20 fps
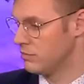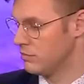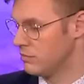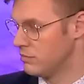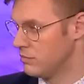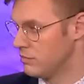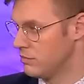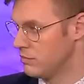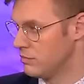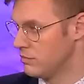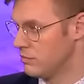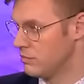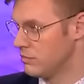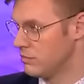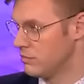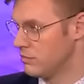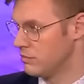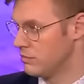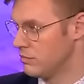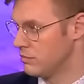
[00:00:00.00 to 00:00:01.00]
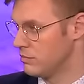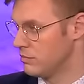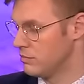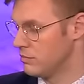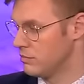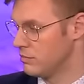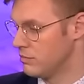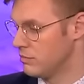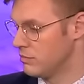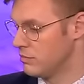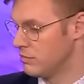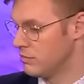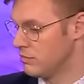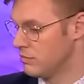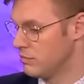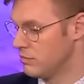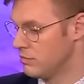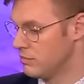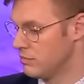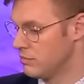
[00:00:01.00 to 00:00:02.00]

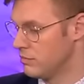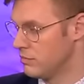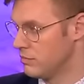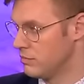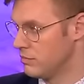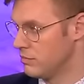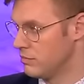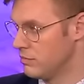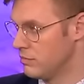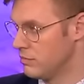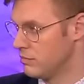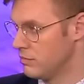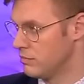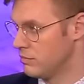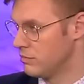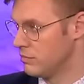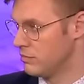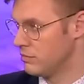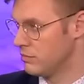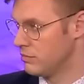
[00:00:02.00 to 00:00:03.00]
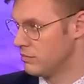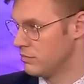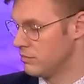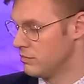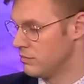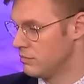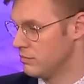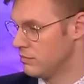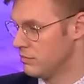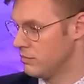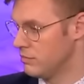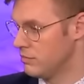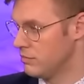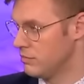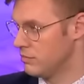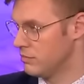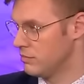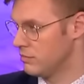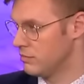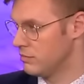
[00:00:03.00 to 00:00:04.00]

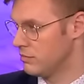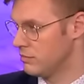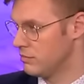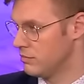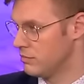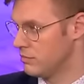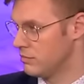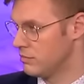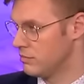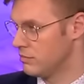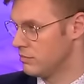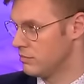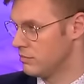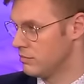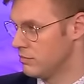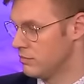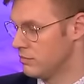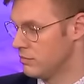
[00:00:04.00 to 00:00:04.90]
This person isn't speaking.